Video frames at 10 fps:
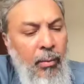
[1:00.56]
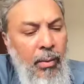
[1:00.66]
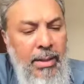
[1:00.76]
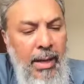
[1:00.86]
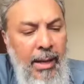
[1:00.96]

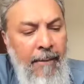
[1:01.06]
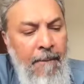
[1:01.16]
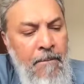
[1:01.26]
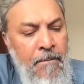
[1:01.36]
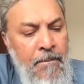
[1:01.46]
worked at,
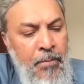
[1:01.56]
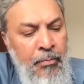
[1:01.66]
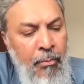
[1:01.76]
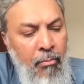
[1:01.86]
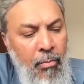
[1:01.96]

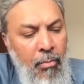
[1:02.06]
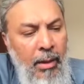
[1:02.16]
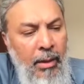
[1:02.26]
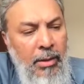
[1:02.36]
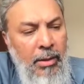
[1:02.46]

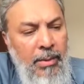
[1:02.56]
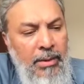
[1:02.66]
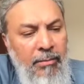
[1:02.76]
and this must